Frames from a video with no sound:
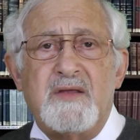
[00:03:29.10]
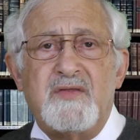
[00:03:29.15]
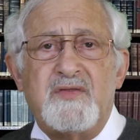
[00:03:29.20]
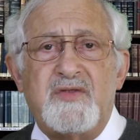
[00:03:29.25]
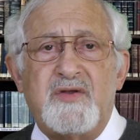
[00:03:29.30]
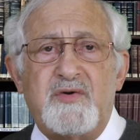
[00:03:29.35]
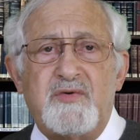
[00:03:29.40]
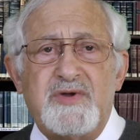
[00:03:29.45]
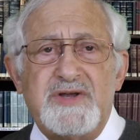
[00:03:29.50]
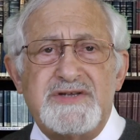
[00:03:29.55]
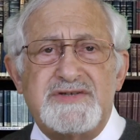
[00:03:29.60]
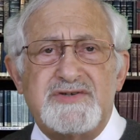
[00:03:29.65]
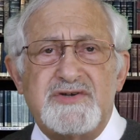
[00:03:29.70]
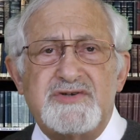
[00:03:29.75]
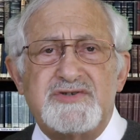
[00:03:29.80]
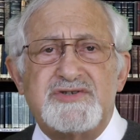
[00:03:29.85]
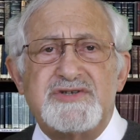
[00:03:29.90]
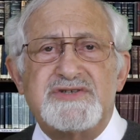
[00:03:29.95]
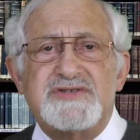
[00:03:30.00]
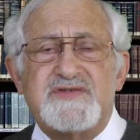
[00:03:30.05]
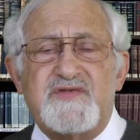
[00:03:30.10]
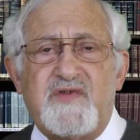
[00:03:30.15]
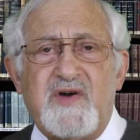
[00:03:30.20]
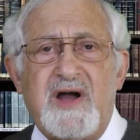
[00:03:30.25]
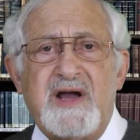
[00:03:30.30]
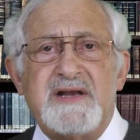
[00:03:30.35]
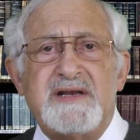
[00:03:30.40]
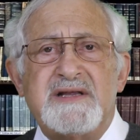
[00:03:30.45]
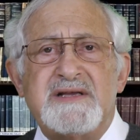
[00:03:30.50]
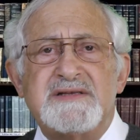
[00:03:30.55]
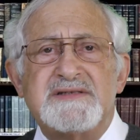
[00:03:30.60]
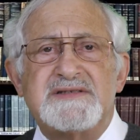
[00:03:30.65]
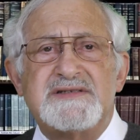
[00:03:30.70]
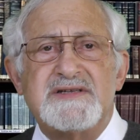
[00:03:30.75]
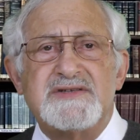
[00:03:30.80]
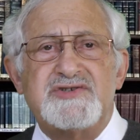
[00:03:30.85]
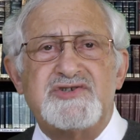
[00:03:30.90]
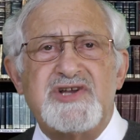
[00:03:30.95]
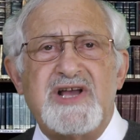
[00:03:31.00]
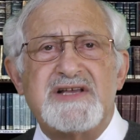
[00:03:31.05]
The researchers' findings
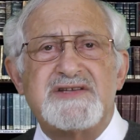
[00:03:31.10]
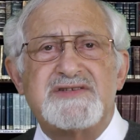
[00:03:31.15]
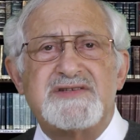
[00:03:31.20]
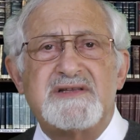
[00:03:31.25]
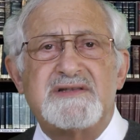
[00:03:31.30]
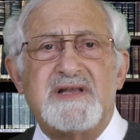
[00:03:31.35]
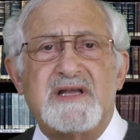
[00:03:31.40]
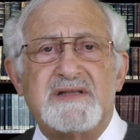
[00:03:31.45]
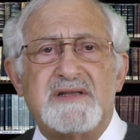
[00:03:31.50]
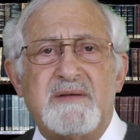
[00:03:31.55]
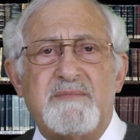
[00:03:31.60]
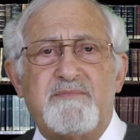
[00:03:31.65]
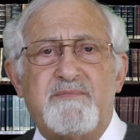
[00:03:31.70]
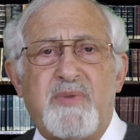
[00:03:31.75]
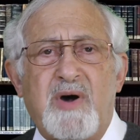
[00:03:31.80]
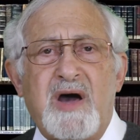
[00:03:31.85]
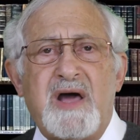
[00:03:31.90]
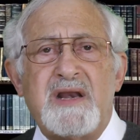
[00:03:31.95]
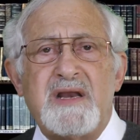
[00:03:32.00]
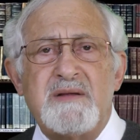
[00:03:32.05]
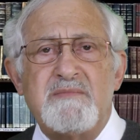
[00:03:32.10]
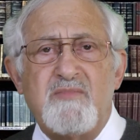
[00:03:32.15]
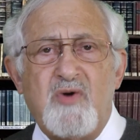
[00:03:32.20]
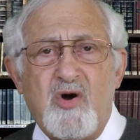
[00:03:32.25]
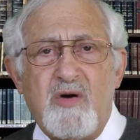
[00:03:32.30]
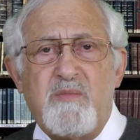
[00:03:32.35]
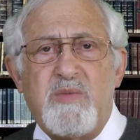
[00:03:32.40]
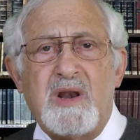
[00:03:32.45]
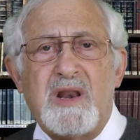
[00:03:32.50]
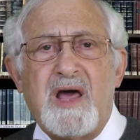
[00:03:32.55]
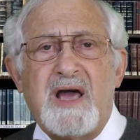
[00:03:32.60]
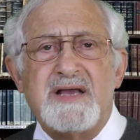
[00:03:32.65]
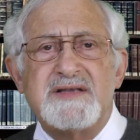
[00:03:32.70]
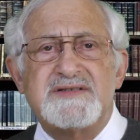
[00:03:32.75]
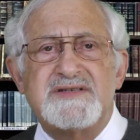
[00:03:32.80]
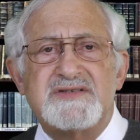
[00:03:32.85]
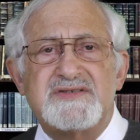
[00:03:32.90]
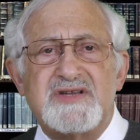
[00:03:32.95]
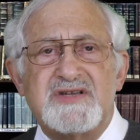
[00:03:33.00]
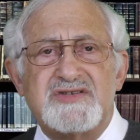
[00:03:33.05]
suggested that the body
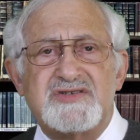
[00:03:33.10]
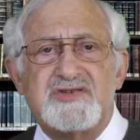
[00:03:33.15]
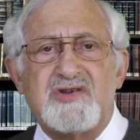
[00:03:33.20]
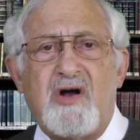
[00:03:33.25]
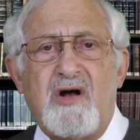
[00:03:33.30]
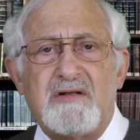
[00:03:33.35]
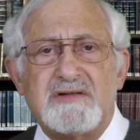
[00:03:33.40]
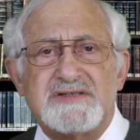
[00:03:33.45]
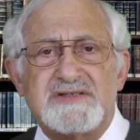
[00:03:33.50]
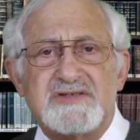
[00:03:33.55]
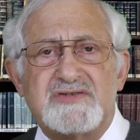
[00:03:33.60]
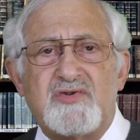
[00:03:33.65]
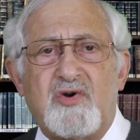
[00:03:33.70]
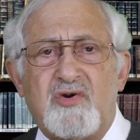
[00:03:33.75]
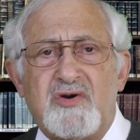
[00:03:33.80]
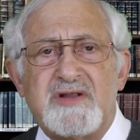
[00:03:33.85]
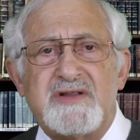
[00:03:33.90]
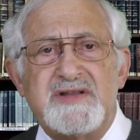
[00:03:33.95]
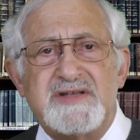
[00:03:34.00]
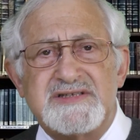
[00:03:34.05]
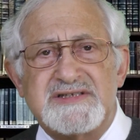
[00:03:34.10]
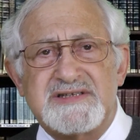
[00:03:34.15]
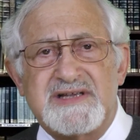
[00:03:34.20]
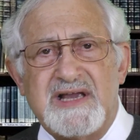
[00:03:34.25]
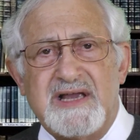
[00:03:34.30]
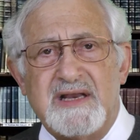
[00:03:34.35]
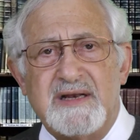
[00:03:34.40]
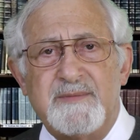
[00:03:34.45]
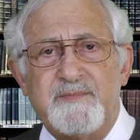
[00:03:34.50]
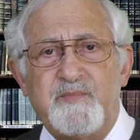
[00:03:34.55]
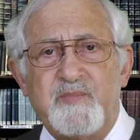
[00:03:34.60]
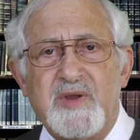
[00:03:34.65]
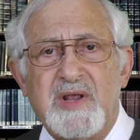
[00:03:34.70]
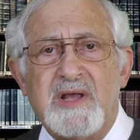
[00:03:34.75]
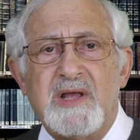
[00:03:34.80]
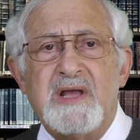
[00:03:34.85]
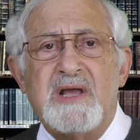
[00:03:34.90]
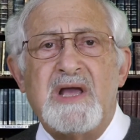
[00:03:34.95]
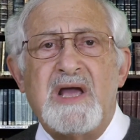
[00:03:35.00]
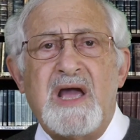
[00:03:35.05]
mobilizes a salt stored in the skin
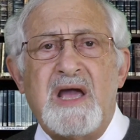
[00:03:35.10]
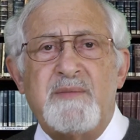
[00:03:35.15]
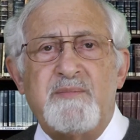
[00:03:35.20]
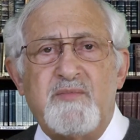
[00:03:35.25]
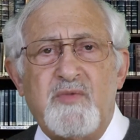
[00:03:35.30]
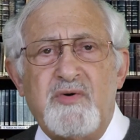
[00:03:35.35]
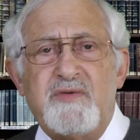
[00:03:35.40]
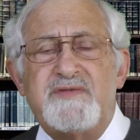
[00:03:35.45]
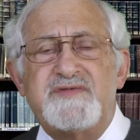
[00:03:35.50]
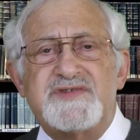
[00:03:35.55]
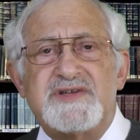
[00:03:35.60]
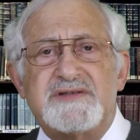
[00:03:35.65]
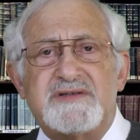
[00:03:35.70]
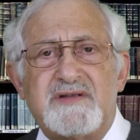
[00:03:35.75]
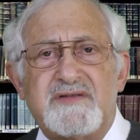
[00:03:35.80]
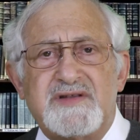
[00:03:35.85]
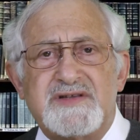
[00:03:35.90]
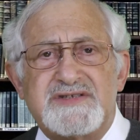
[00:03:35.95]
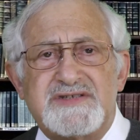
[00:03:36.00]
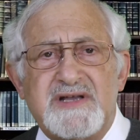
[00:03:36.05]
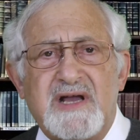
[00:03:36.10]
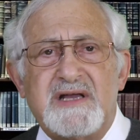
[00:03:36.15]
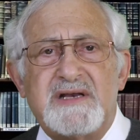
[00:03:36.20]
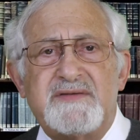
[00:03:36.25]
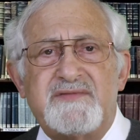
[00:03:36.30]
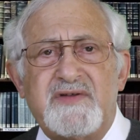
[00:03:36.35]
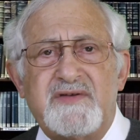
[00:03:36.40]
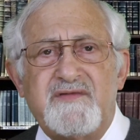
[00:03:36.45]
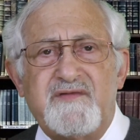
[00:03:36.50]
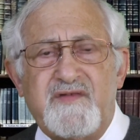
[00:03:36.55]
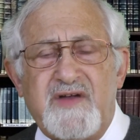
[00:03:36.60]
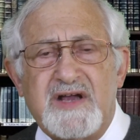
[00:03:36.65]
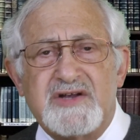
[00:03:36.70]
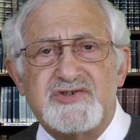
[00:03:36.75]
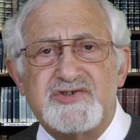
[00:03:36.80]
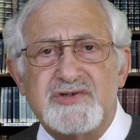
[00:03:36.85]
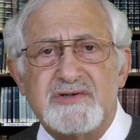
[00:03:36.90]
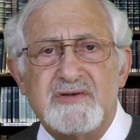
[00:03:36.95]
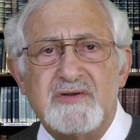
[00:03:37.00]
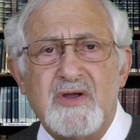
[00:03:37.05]
and moves it to the site of
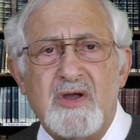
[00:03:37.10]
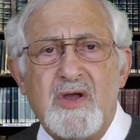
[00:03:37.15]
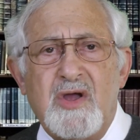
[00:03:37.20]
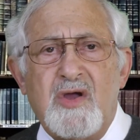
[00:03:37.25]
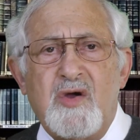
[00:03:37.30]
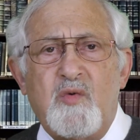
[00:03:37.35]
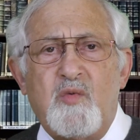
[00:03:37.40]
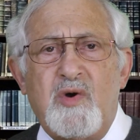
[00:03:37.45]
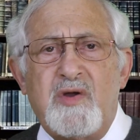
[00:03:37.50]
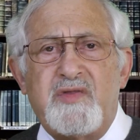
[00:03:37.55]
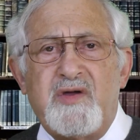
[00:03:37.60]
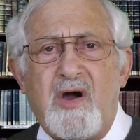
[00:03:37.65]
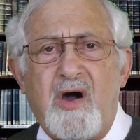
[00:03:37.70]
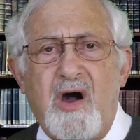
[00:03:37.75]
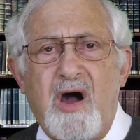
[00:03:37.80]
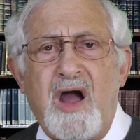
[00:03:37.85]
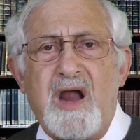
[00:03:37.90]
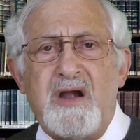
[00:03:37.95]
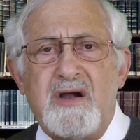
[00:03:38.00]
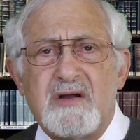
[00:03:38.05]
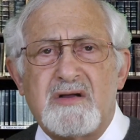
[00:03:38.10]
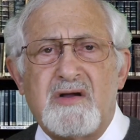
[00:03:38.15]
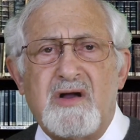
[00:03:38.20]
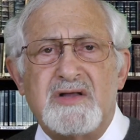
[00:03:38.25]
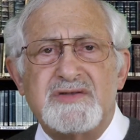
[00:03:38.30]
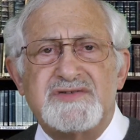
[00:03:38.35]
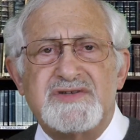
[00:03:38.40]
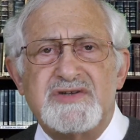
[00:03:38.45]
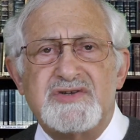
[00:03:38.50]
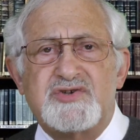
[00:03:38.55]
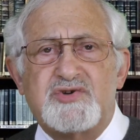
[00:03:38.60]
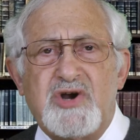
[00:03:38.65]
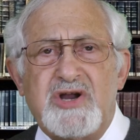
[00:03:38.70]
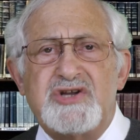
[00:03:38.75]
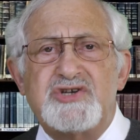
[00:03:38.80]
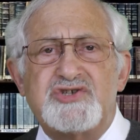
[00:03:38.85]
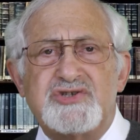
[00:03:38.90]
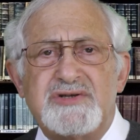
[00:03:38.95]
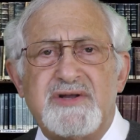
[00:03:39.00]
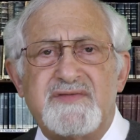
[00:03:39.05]
infection, where the higher
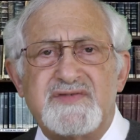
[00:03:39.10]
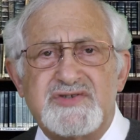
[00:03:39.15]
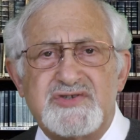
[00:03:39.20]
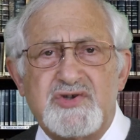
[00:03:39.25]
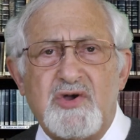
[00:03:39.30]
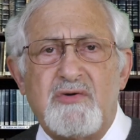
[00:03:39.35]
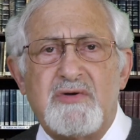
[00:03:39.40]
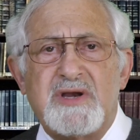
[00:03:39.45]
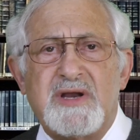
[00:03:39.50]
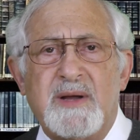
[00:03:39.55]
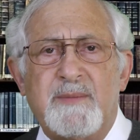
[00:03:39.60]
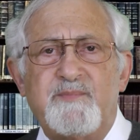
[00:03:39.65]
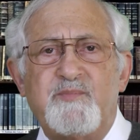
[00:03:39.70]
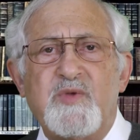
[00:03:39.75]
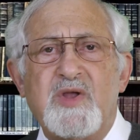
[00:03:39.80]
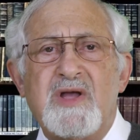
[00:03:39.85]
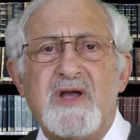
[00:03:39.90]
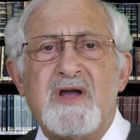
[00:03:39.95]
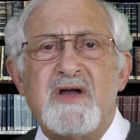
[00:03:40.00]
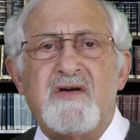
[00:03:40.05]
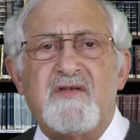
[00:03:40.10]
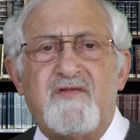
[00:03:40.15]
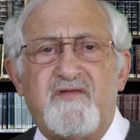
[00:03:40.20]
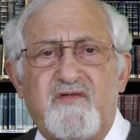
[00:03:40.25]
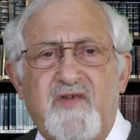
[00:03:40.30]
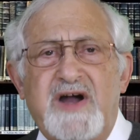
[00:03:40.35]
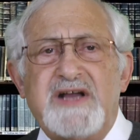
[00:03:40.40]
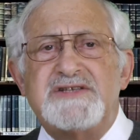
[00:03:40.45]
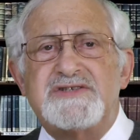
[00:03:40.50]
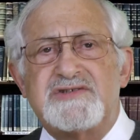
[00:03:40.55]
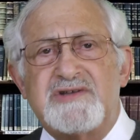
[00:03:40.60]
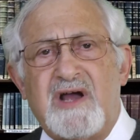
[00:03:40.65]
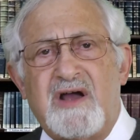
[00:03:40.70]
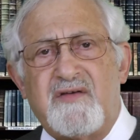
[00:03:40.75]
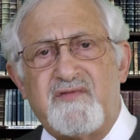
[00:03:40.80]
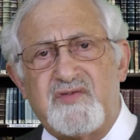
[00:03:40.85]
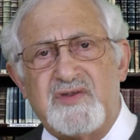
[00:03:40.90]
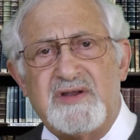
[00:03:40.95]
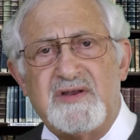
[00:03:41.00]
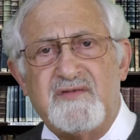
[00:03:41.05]
concentration of sodium fights
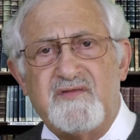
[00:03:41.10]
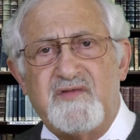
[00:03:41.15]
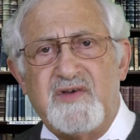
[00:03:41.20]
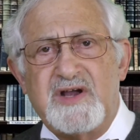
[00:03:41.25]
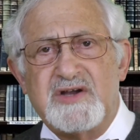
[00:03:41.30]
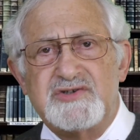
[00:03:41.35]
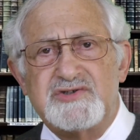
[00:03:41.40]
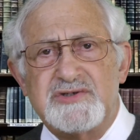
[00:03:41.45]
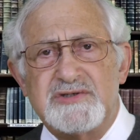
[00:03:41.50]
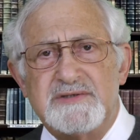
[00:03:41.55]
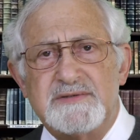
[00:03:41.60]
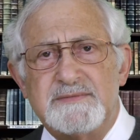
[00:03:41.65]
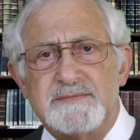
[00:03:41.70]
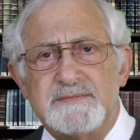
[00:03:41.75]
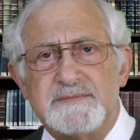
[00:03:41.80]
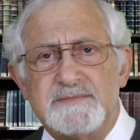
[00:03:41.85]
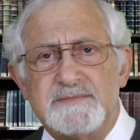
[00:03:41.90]
off the infection.